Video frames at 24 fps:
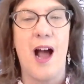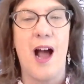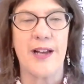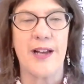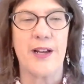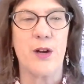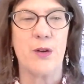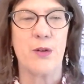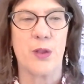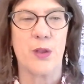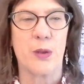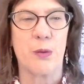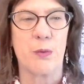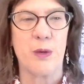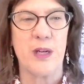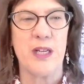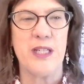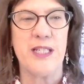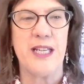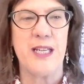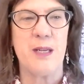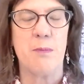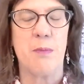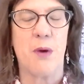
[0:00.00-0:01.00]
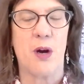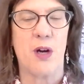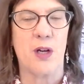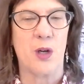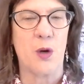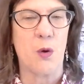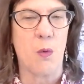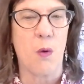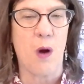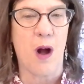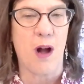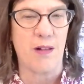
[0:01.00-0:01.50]
I go three deep
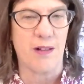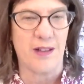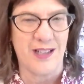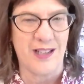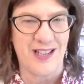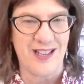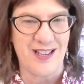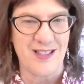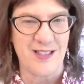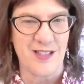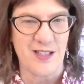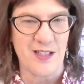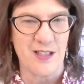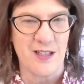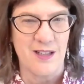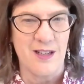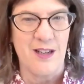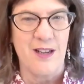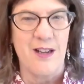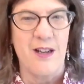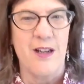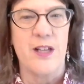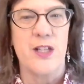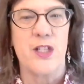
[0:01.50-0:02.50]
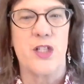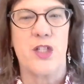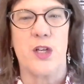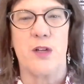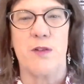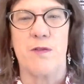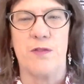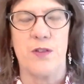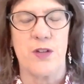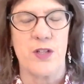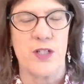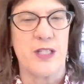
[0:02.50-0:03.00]
on qualities.
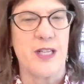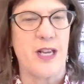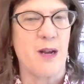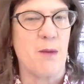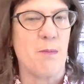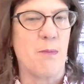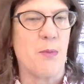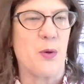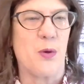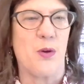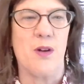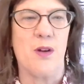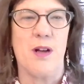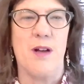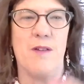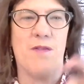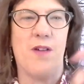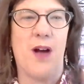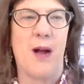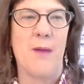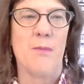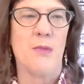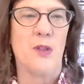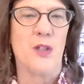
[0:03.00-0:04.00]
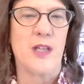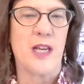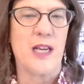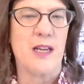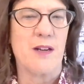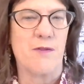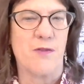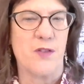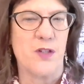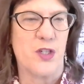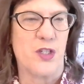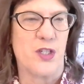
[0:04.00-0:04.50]
So for example, if I'm
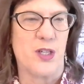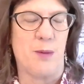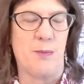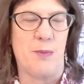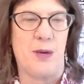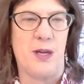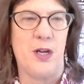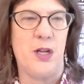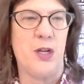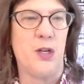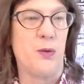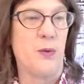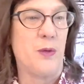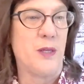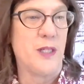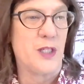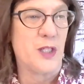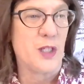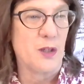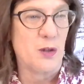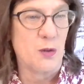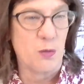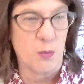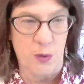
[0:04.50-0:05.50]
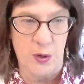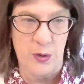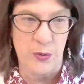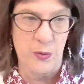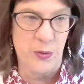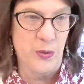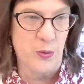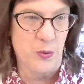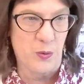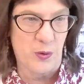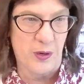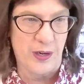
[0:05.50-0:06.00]
looking for someone who is
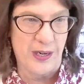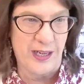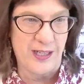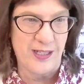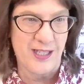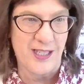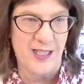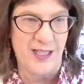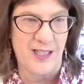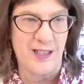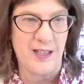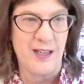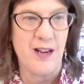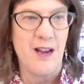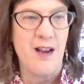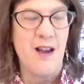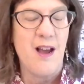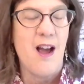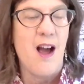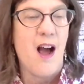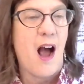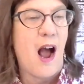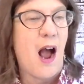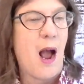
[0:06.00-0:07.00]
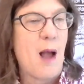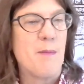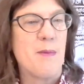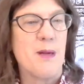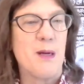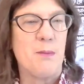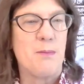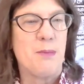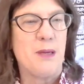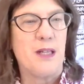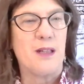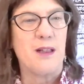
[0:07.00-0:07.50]
growth oriented, I'm
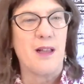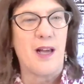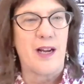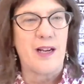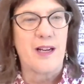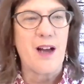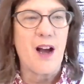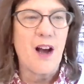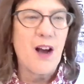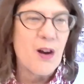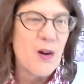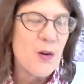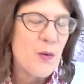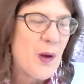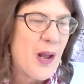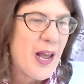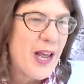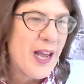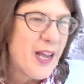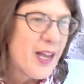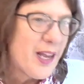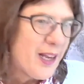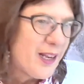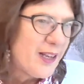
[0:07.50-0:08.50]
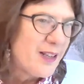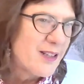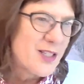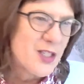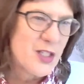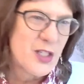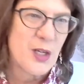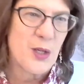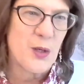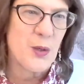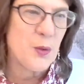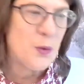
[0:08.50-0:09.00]
going to be like, oh, hey,
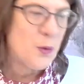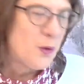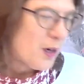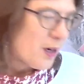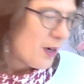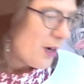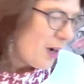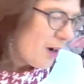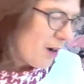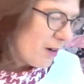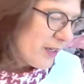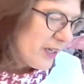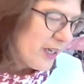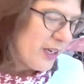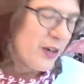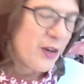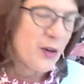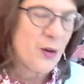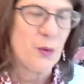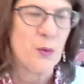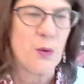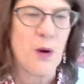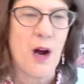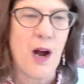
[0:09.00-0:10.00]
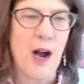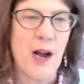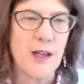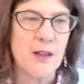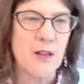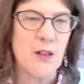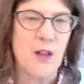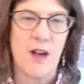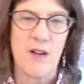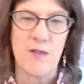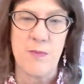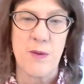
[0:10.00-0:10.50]
so,
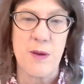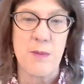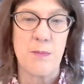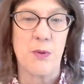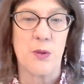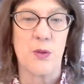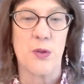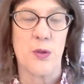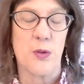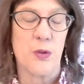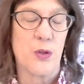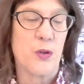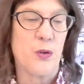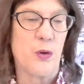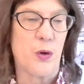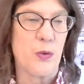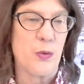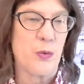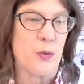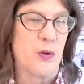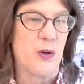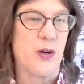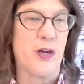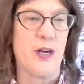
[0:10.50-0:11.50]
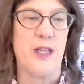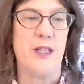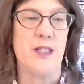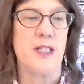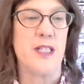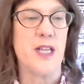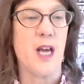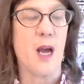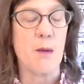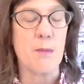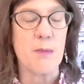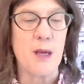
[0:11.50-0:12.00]
I love people who are growth
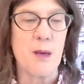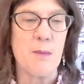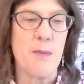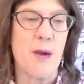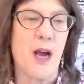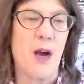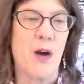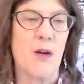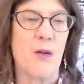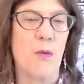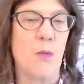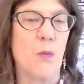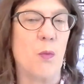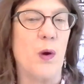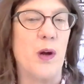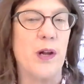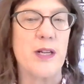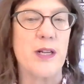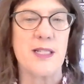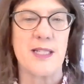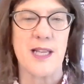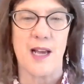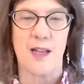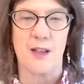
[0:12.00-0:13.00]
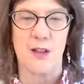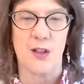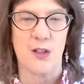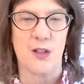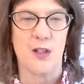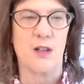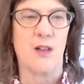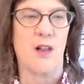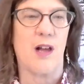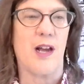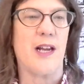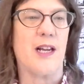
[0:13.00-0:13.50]
oriented. Tell me about, what does that
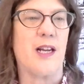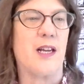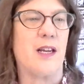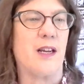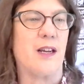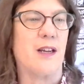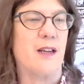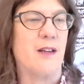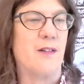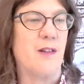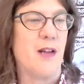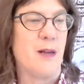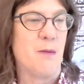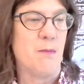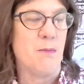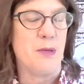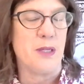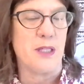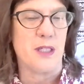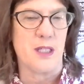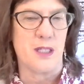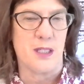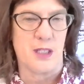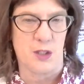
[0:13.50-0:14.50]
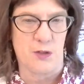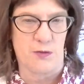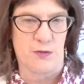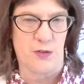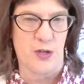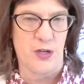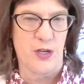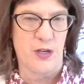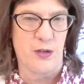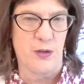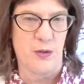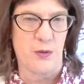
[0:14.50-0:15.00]
look like in business
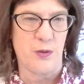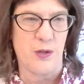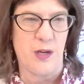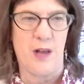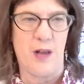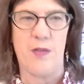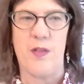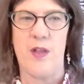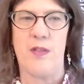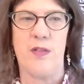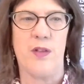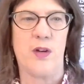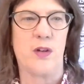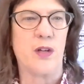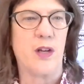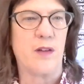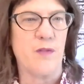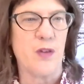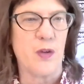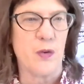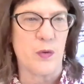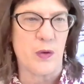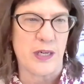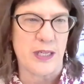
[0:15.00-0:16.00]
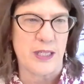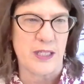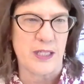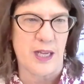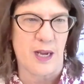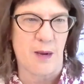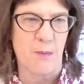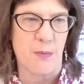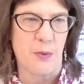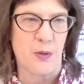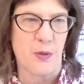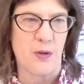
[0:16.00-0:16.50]
for you? And then they'll give you an
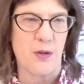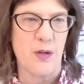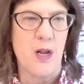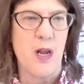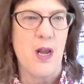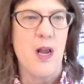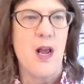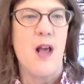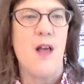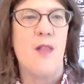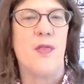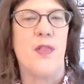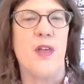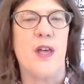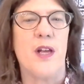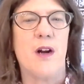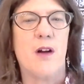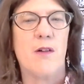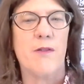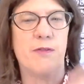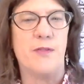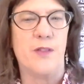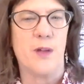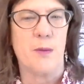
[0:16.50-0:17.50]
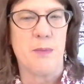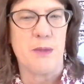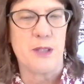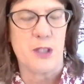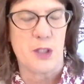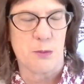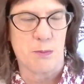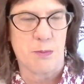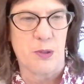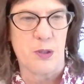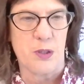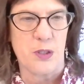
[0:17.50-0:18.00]
example. Then I'll flip
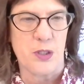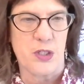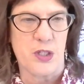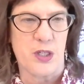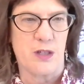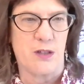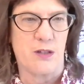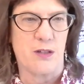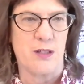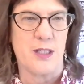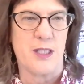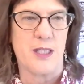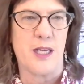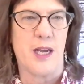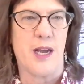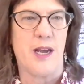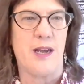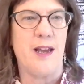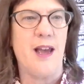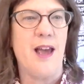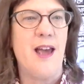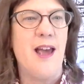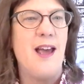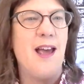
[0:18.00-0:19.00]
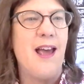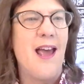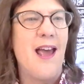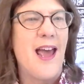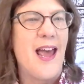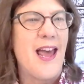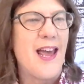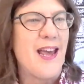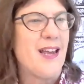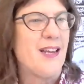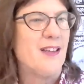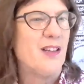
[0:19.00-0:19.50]
it to personal and say,
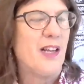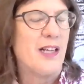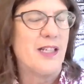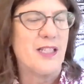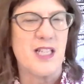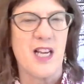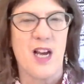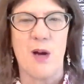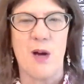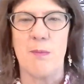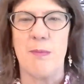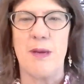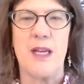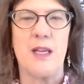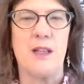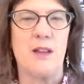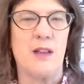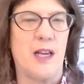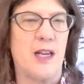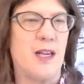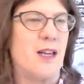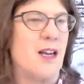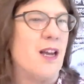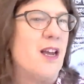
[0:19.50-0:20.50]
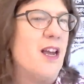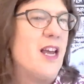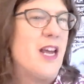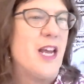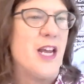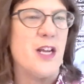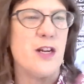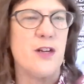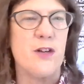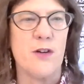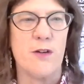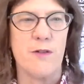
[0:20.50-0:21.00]
hey, like, tell me, like,
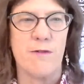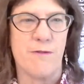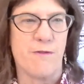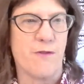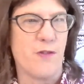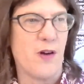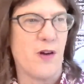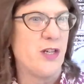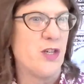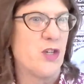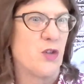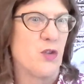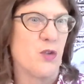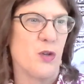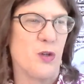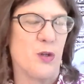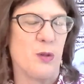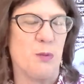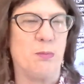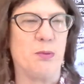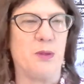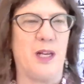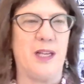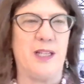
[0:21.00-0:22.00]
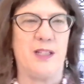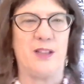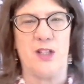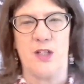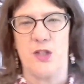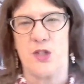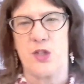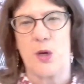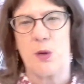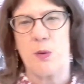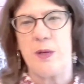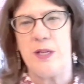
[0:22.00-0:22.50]
in your friend group,
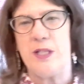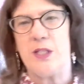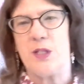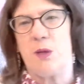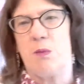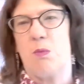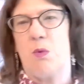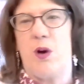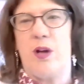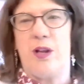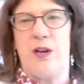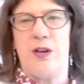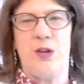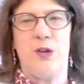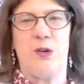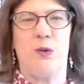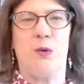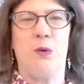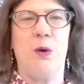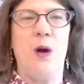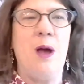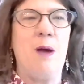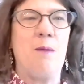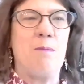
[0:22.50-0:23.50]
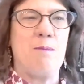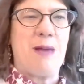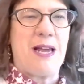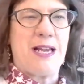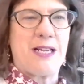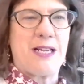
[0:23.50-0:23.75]
like, there's always the one who